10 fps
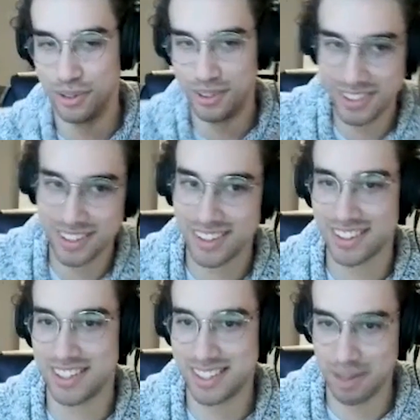
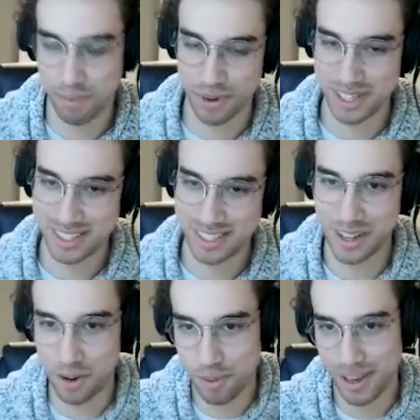into the
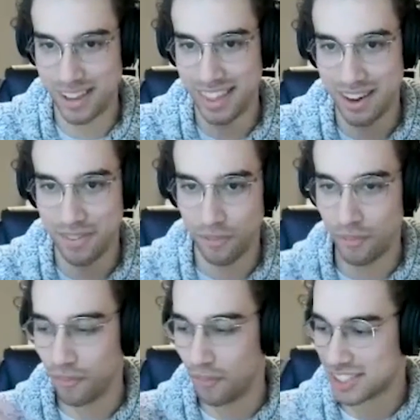slippery slope,
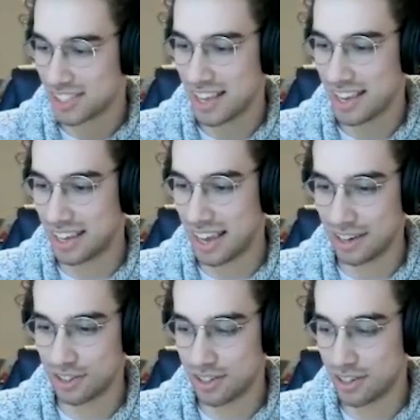and then once
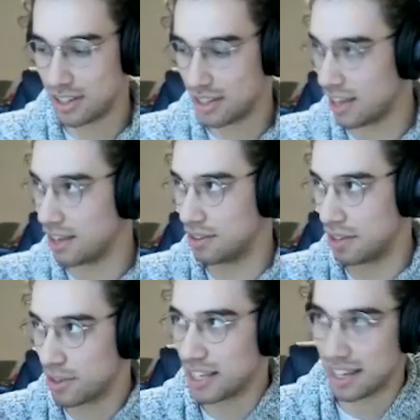they get in
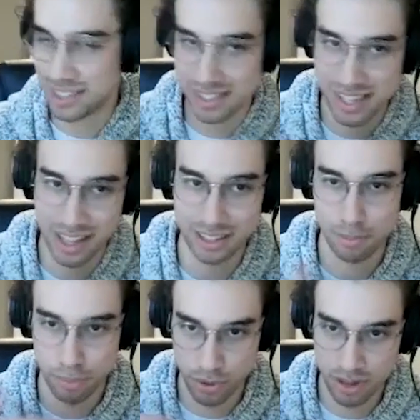they they really get to
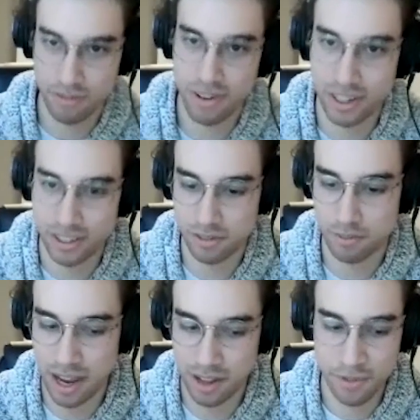see like the beauty
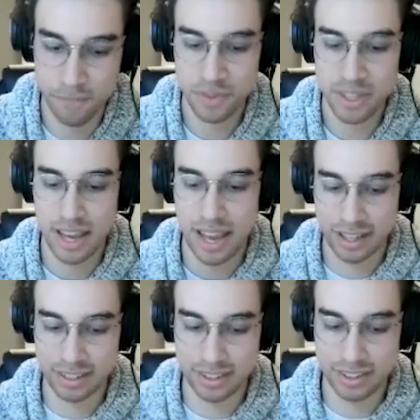factor of math
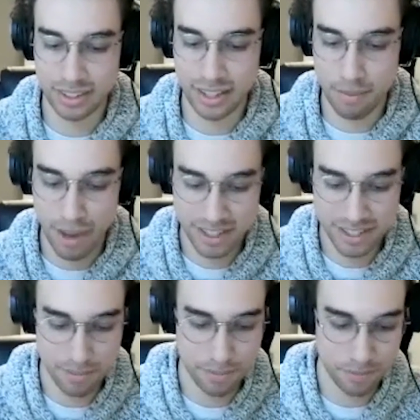it,
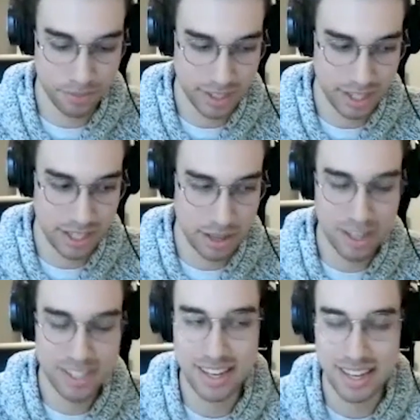it makes them
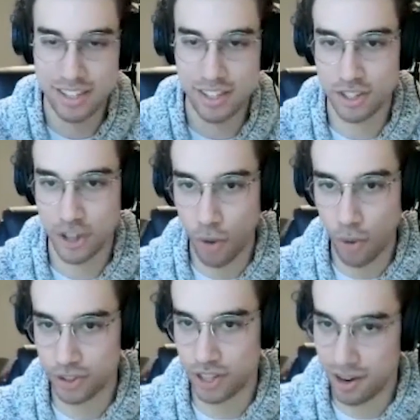it makes it
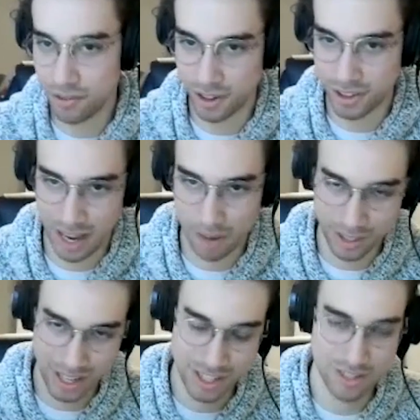easier to hold off
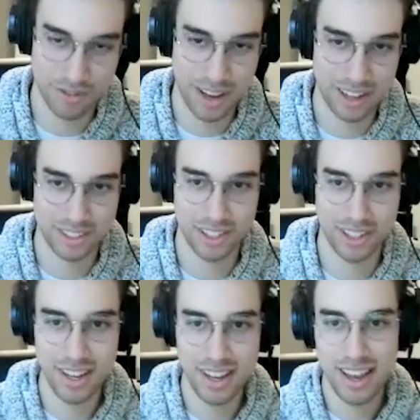on the application
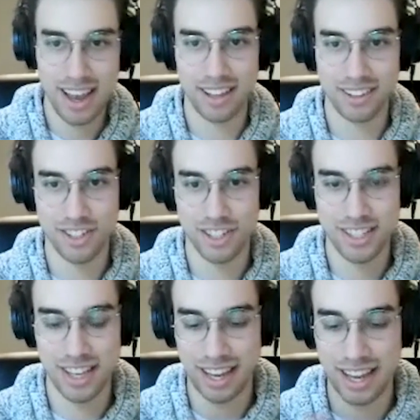factor
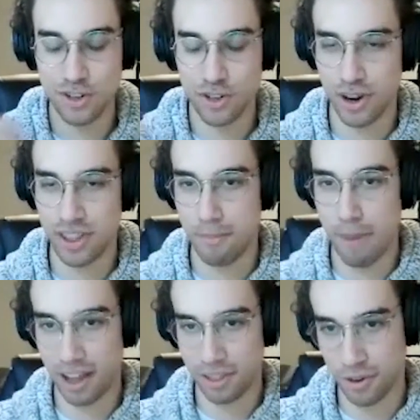and to just like
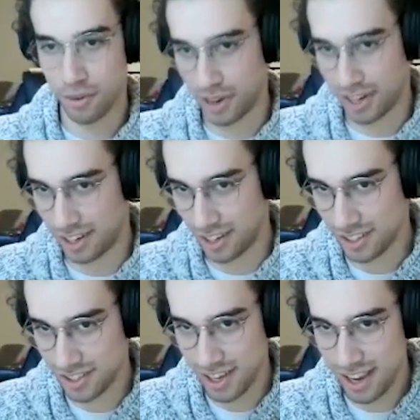enjoy the math for
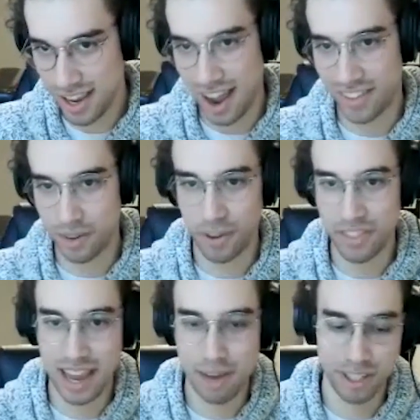what it is
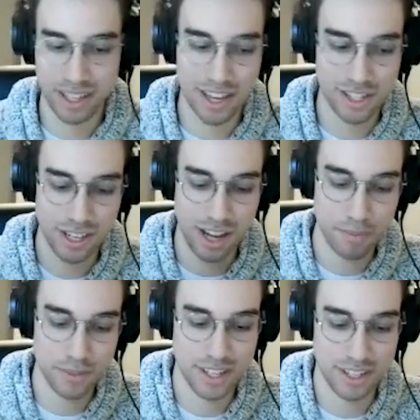and then when the
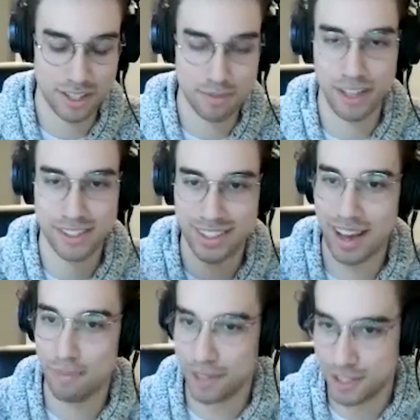application comes in it
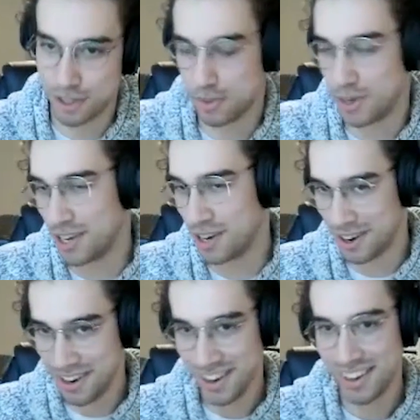just makes it that much
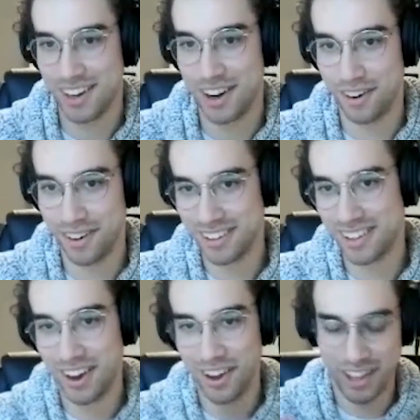sweeter you
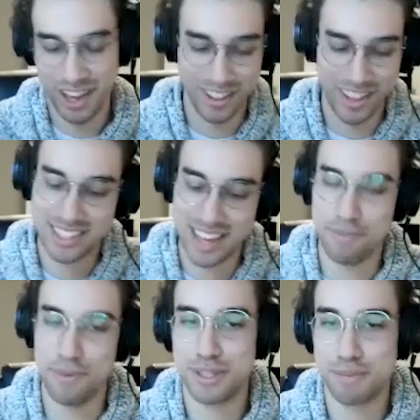know mm-hmm. all that
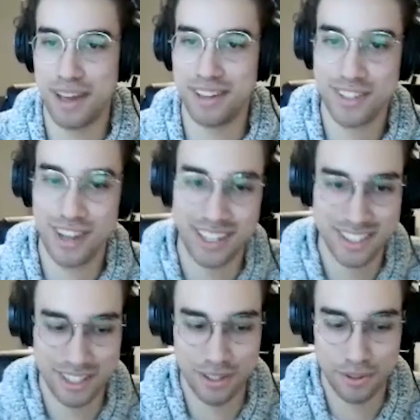all that time you
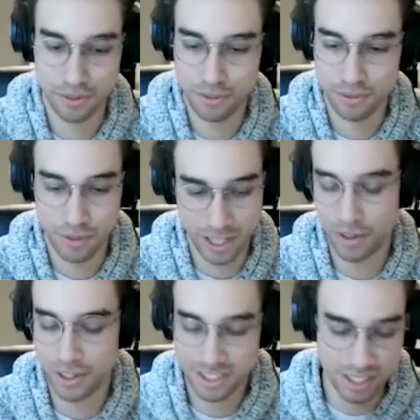spent trying to
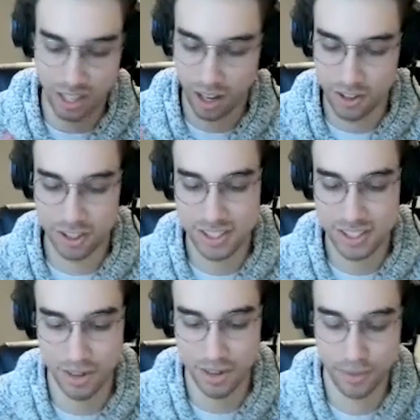rigorously like
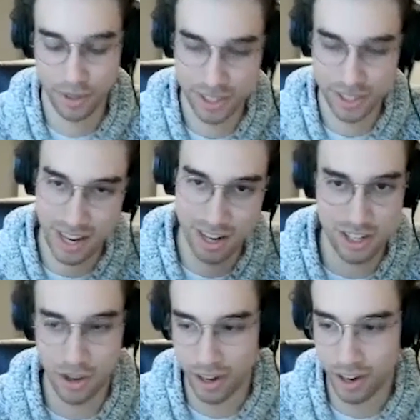understand what's
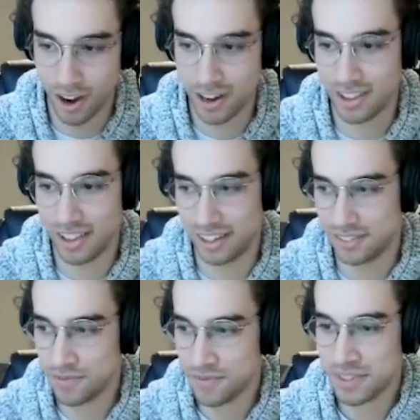actually going on and
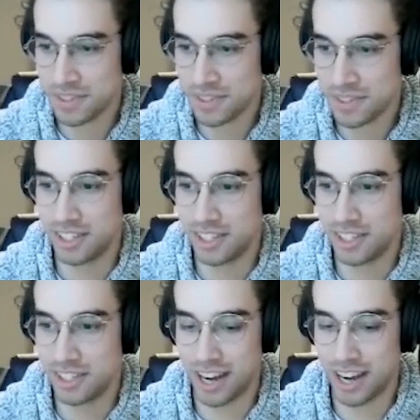then you're kind of
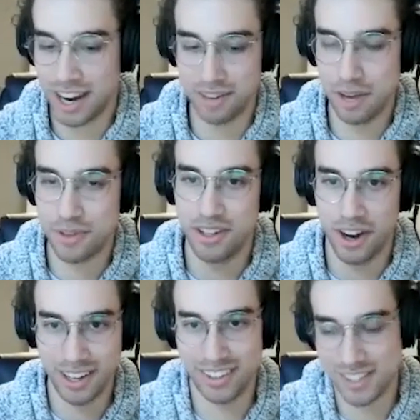left in the dark and then
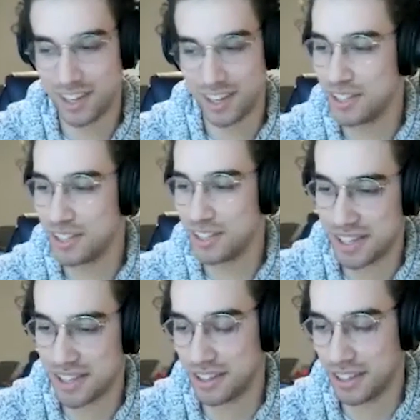suddenly you see the
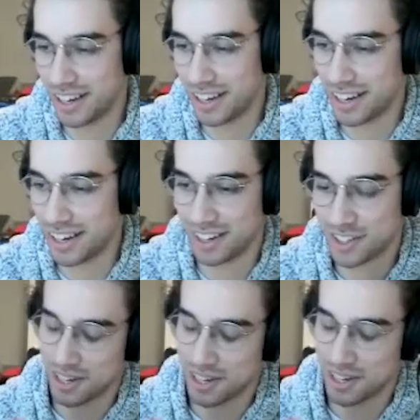light and it's just like
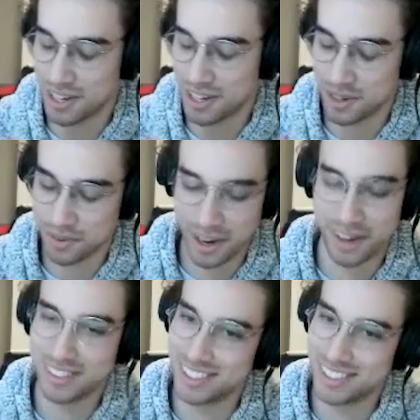wow this is
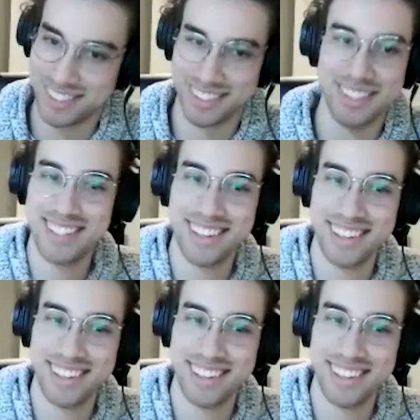this feels nice